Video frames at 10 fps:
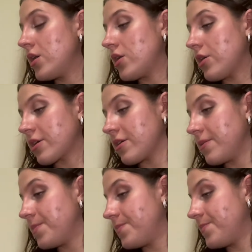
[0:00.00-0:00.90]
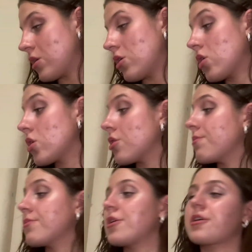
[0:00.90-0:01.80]
Okay. Oh,
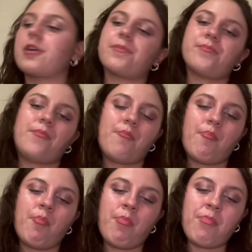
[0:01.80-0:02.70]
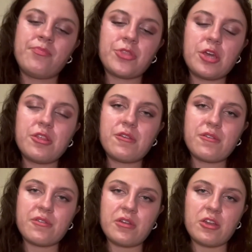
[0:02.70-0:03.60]
okay. This
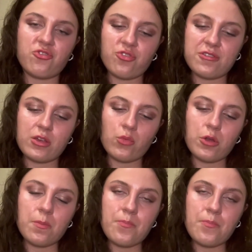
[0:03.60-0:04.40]
is an interesting one.